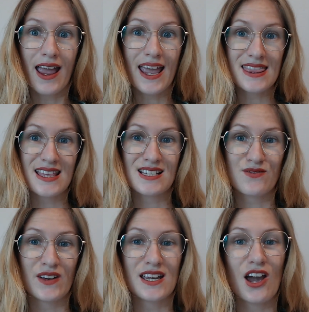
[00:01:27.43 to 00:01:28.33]
in this
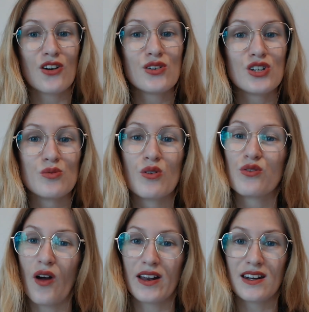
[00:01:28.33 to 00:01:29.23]
video you will
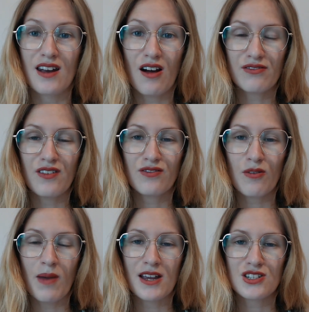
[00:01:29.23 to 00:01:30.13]
find enough
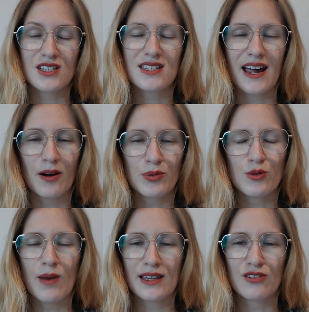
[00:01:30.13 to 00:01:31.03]
information to help
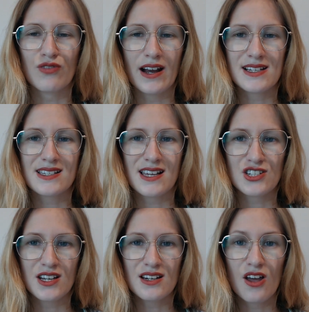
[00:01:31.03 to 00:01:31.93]
you make the right
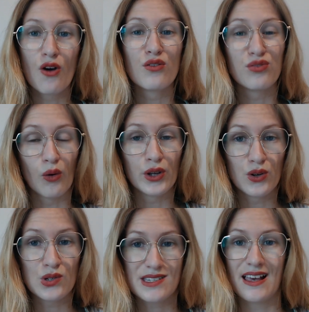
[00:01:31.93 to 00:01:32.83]
decision for
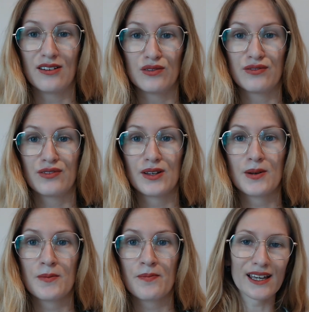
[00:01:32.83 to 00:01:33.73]
yourself.
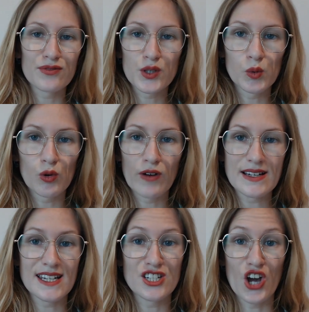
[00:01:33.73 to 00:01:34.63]
If you
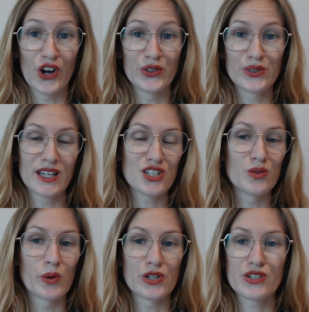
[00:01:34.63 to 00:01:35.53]
already know that
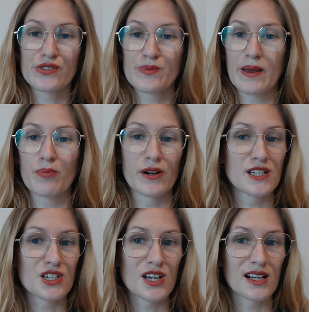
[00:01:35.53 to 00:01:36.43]
you want to speak
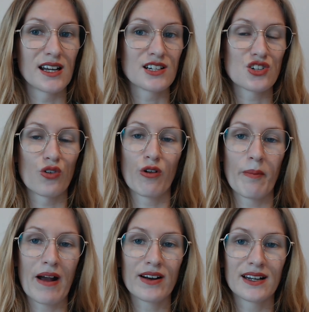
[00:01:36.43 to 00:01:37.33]
British English or
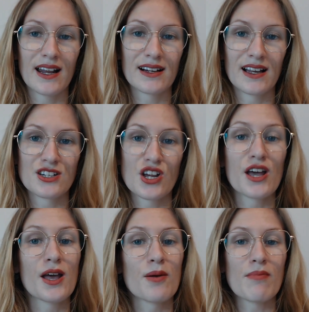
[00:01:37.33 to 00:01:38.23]
American English,
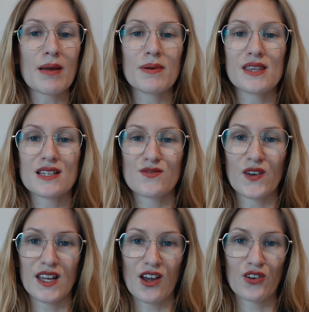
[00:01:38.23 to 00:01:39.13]
maybe this
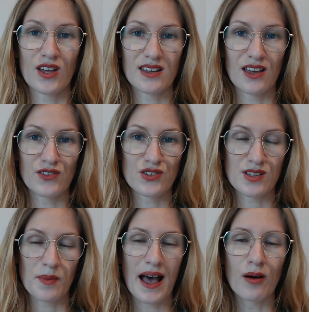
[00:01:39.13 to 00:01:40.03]
video can give you
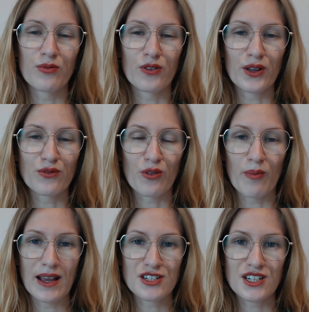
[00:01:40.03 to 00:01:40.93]
some helpful
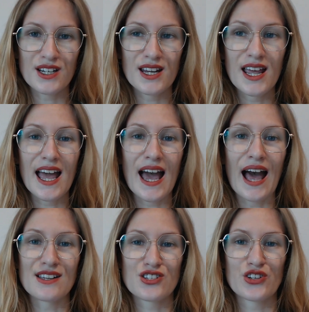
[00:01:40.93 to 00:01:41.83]
information
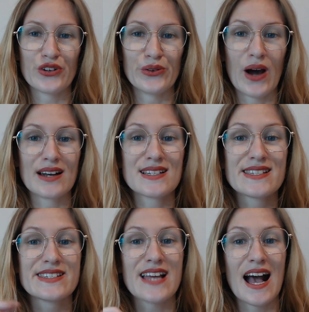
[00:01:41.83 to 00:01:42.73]
as to
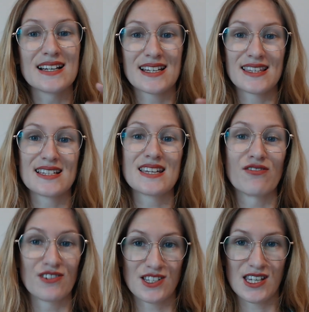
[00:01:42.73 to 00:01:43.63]
understanding the
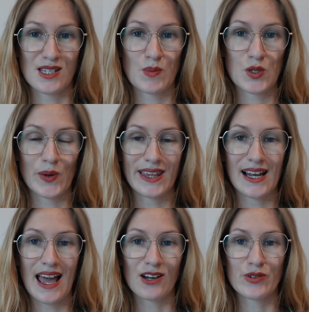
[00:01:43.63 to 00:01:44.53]
differences between the
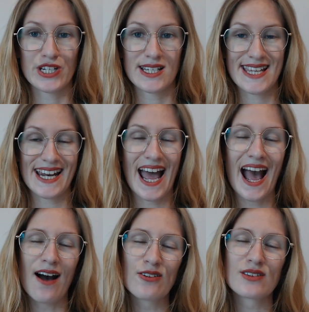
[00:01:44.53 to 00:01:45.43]
languages and
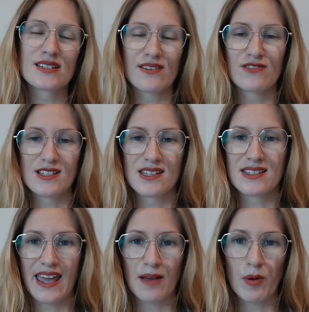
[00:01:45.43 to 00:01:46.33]
how the differences
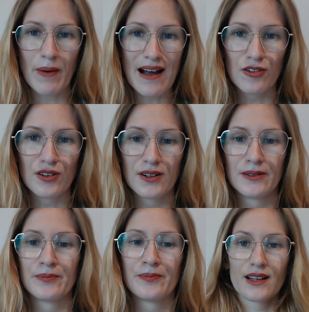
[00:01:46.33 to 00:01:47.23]
came about.
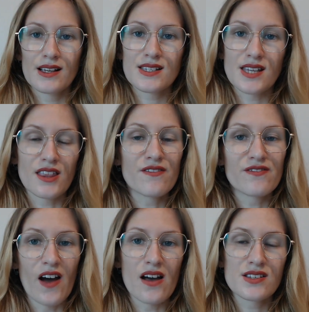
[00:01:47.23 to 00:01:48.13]
So the
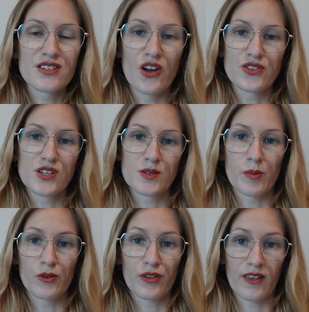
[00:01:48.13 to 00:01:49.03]
first
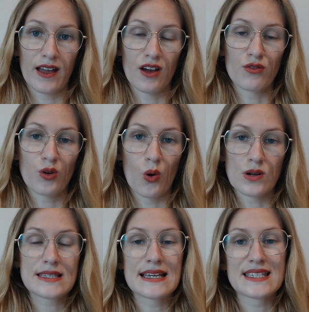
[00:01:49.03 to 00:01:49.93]
noticeable thing, of
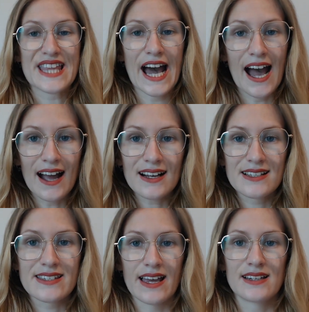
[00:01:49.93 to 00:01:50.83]
course, is the
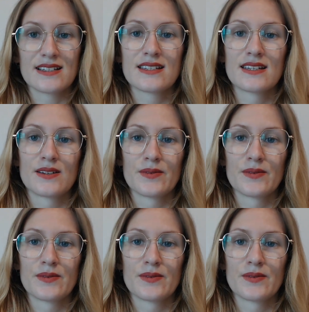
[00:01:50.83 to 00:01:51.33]
accent.